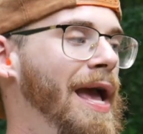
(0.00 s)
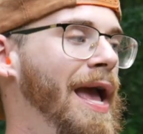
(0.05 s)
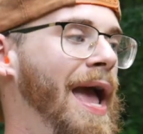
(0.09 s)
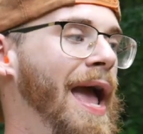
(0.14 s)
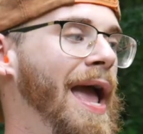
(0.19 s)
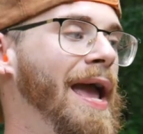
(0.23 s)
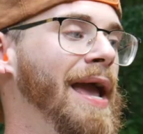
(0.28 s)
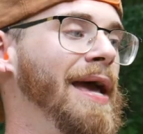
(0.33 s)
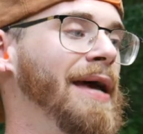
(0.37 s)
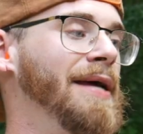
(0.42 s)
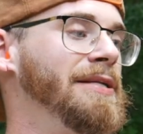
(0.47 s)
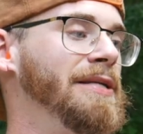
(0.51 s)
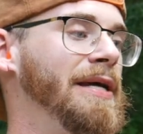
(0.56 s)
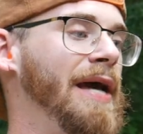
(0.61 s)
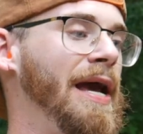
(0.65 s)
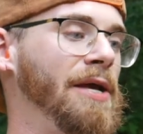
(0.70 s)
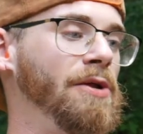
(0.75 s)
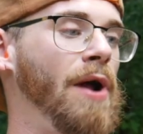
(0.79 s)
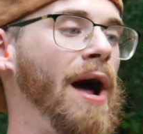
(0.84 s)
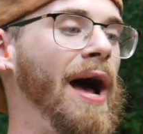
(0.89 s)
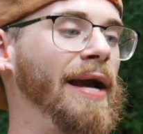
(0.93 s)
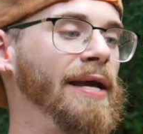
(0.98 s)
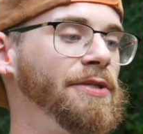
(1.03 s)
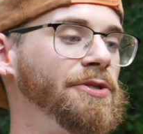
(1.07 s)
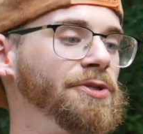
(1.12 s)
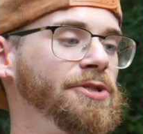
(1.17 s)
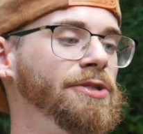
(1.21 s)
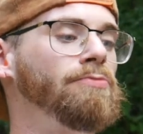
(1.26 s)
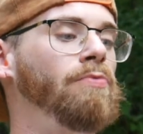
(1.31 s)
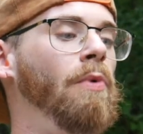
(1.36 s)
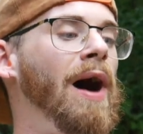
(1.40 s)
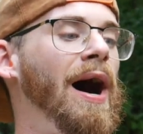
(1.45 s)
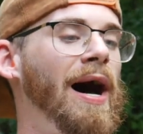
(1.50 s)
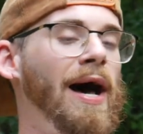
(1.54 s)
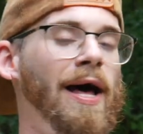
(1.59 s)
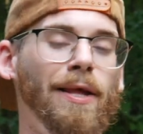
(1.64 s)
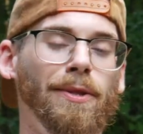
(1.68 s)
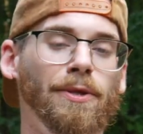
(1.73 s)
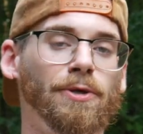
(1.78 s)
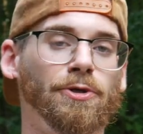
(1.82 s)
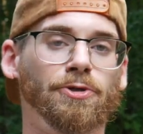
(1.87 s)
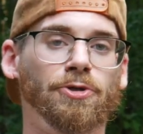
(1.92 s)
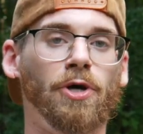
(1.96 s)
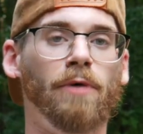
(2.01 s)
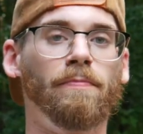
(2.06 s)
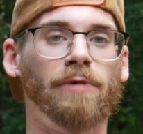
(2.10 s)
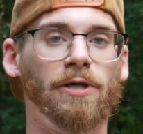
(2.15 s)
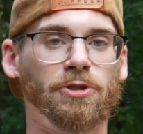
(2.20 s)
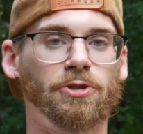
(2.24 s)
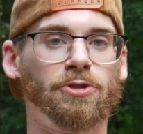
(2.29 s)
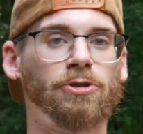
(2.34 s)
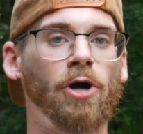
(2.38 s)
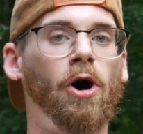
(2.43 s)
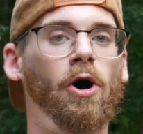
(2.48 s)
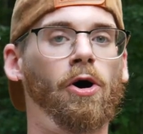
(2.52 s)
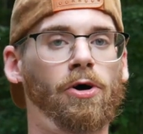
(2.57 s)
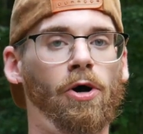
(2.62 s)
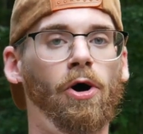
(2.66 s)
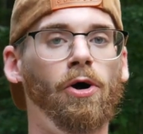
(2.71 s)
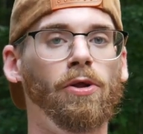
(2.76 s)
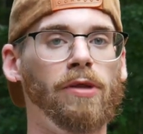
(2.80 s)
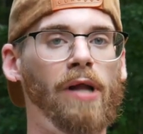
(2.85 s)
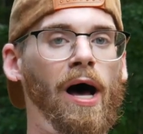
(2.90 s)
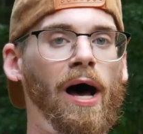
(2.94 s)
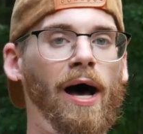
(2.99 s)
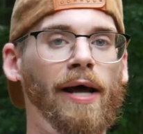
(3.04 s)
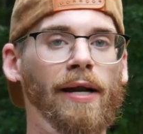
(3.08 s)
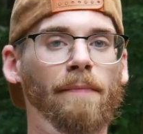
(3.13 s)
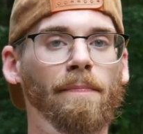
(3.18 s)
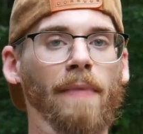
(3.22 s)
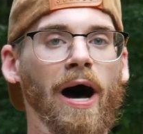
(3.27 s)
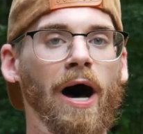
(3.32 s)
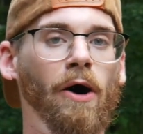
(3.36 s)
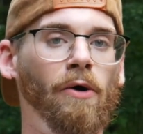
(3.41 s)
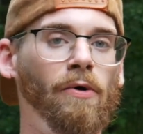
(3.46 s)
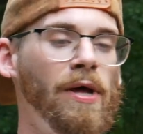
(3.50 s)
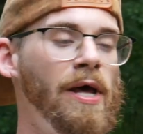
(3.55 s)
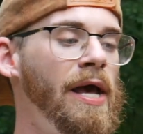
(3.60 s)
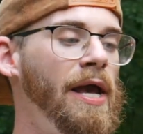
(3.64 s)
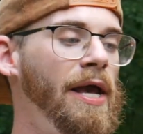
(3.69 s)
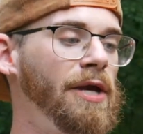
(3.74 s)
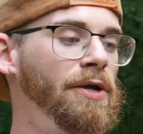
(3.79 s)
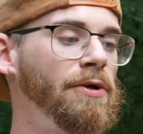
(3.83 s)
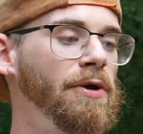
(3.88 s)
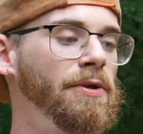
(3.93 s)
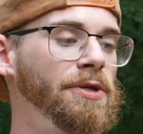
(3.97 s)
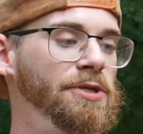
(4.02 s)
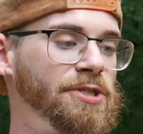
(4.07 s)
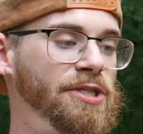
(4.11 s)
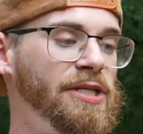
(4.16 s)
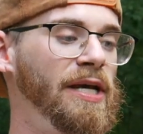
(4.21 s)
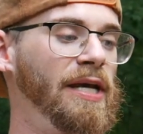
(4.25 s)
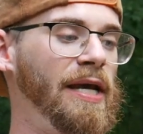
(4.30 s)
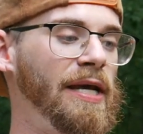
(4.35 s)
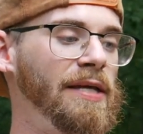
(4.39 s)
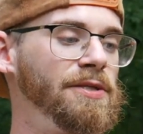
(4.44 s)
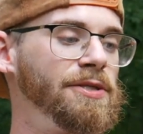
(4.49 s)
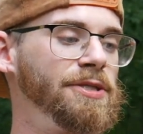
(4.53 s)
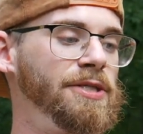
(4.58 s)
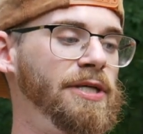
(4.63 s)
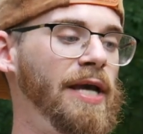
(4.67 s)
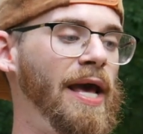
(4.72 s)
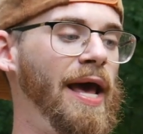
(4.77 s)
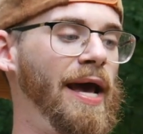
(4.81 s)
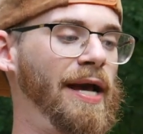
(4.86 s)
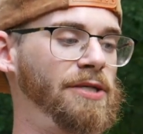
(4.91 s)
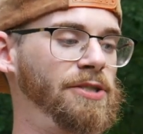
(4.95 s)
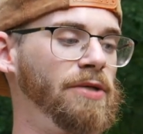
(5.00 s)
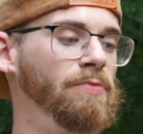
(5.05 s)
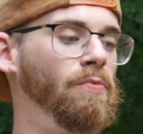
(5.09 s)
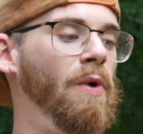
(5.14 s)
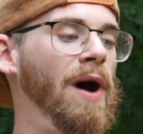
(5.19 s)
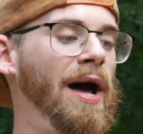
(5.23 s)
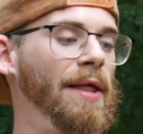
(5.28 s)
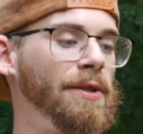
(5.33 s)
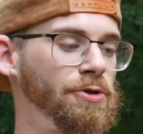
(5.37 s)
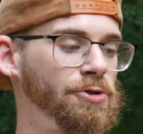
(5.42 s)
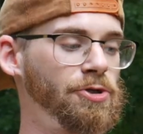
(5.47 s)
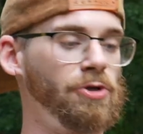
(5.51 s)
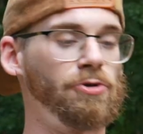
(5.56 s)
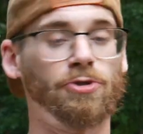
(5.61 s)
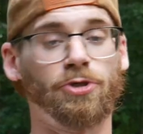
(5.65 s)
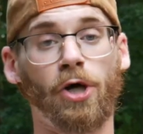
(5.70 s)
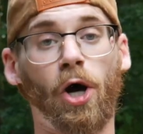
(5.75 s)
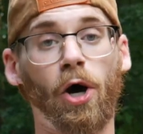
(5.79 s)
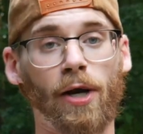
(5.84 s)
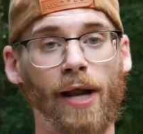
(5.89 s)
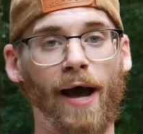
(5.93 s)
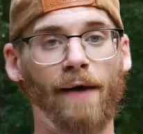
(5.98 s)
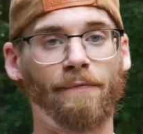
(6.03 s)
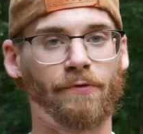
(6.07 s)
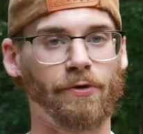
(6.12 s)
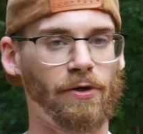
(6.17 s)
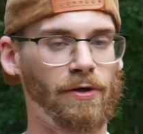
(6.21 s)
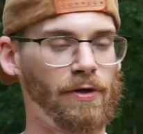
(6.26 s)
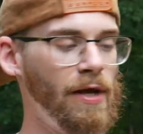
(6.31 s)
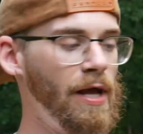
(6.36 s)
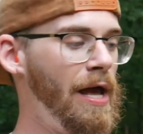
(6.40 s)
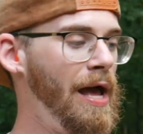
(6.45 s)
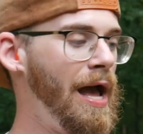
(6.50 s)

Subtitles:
And, you know, I can see why there's so much talk online about, you know, the SIG MCX and why they're so sought after.